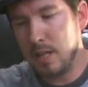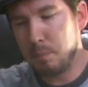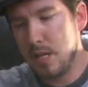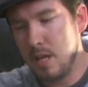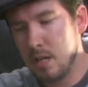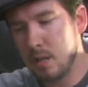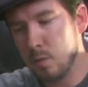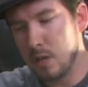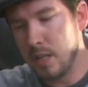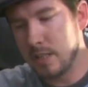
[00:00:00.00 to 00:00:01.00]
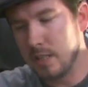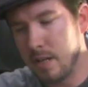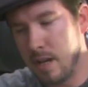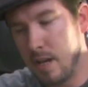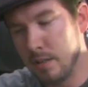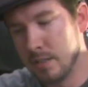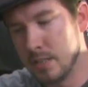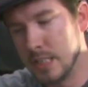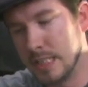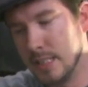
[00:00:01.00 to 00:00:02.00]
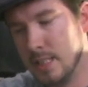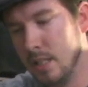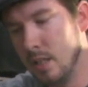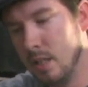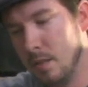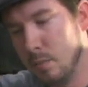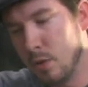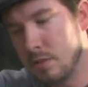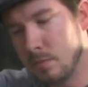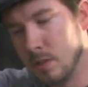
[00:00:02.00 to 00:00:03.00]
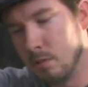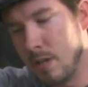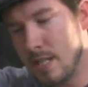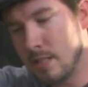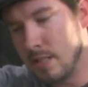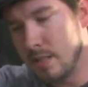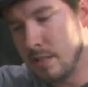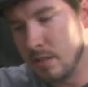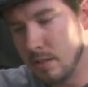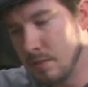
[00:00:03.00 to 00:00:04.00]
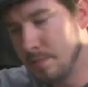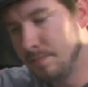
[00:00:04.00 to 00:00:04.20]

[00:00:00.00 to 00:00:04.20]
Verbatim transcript: up here where I can uh, pour some more resin into.